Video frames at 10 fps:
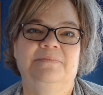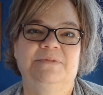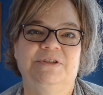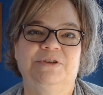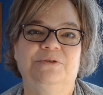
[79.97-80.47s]

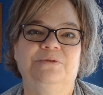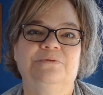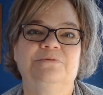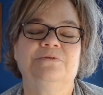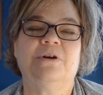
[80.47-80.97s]

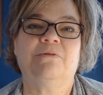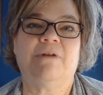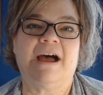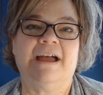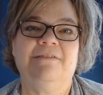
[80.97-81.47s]
to
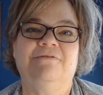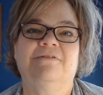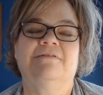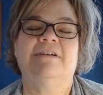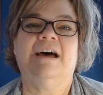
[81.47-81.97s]
arrive
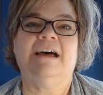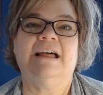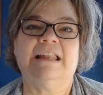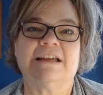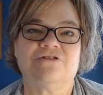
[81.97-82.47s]

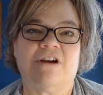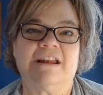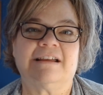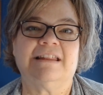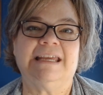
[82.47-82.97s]

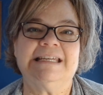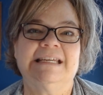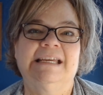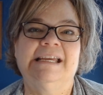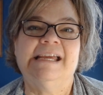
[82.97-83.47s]
electronically.
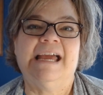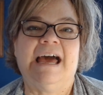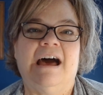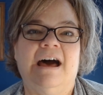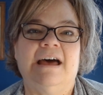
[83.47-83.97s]

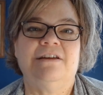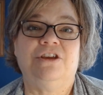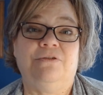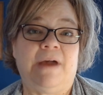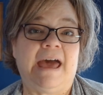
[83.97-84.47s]

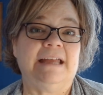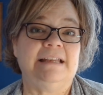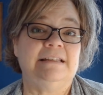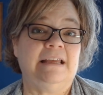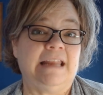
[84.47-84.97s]
You had
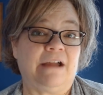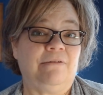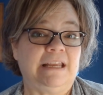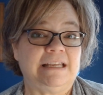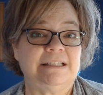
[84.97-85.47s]

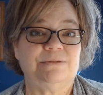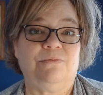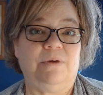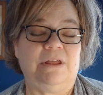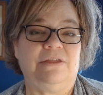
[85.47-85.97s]
inequities
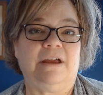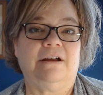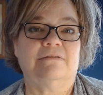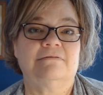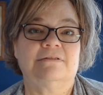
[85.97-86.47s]
with
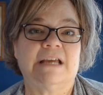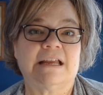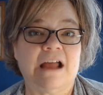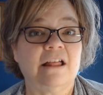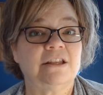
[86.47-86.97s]
their
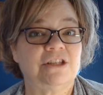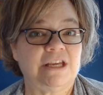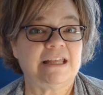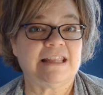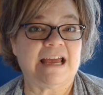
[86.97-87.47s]

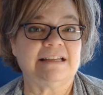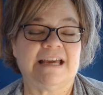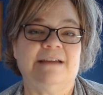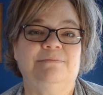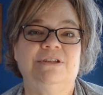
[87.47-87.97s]
technology at that
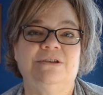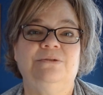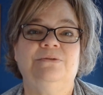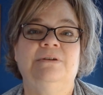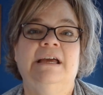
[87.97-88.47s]
time
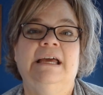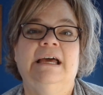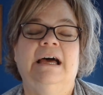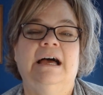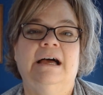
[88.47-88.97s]
too,
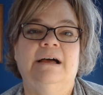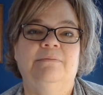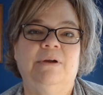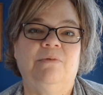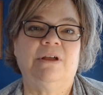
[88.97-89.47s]

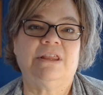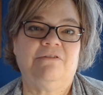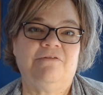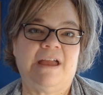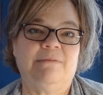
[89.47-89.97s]
and what their
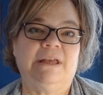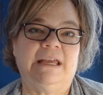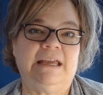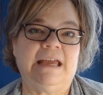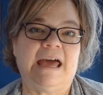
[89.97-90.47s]

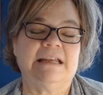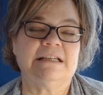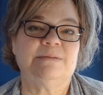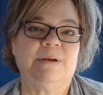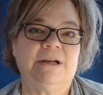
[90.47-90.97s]
family had
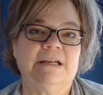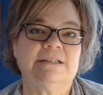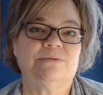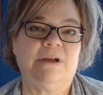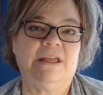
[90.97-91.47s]

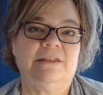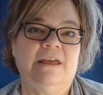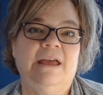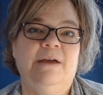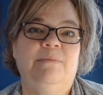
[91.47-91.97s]
experience with,
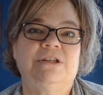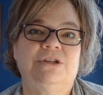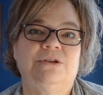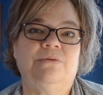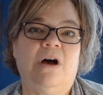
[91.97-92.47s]
but
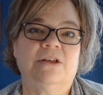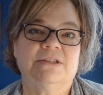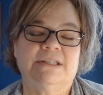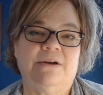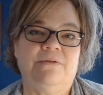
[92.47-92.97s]
you
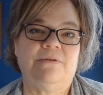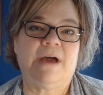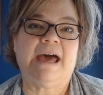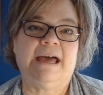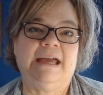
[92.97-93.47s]
also
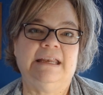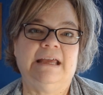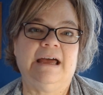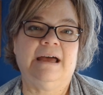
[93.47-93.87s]
had